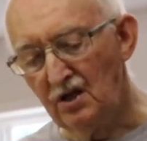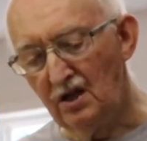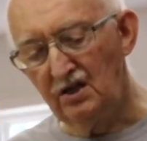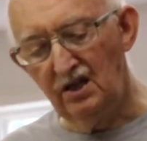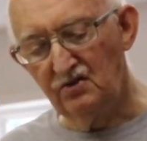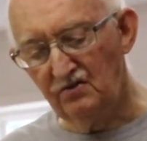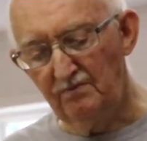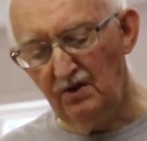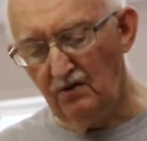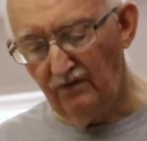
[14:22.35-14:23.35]
and it gets
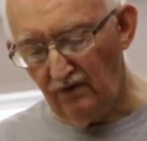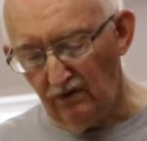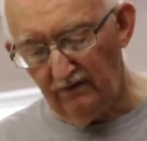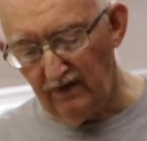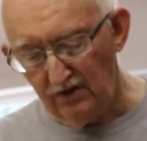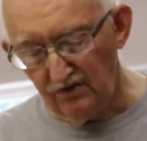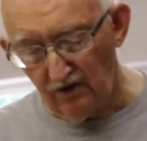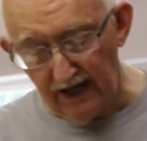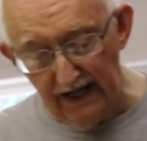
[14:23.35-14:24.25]
beautiful eventually.